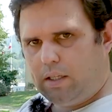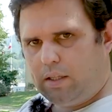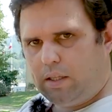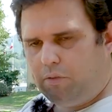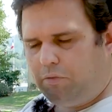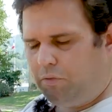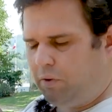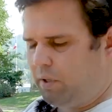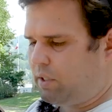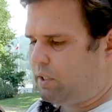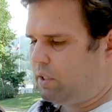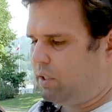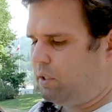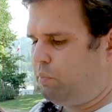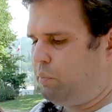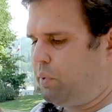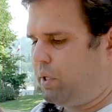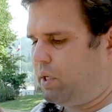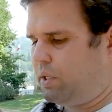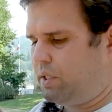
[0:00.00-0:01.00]
the filter,
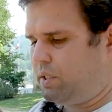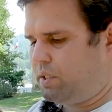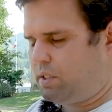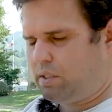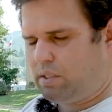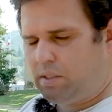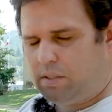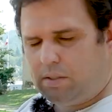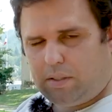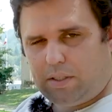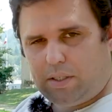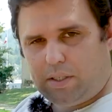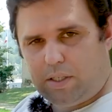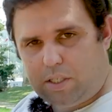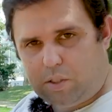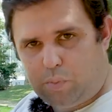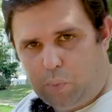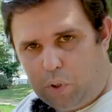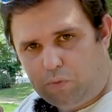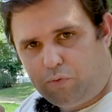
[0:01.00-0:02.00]
because
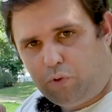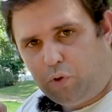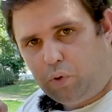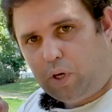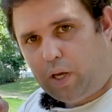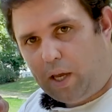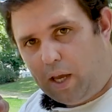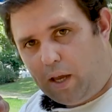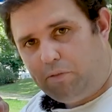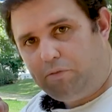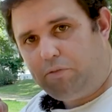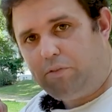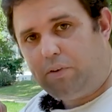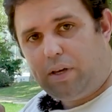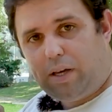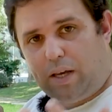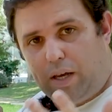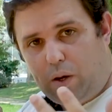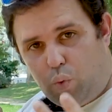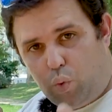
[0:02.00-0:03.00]
the smartphone have
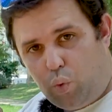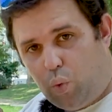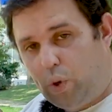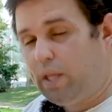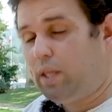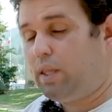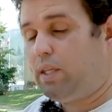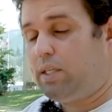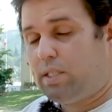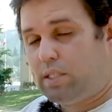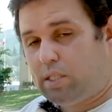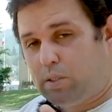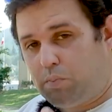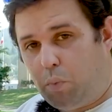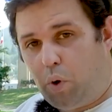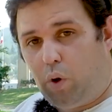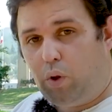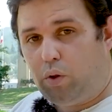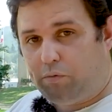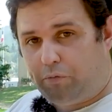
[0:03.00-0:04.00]
a really
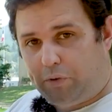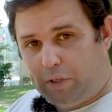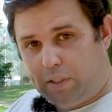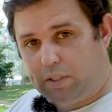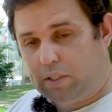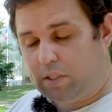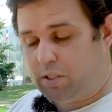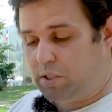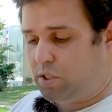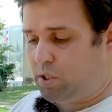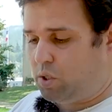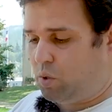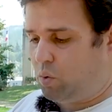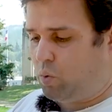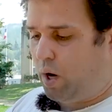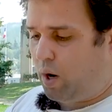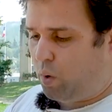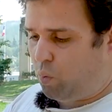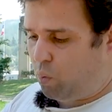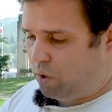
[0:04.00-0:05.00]
small filter,
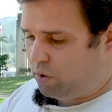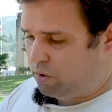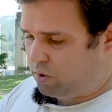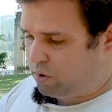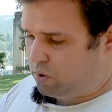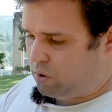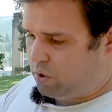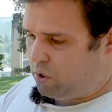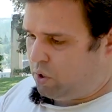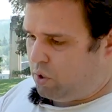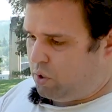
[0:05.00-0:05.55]
so I want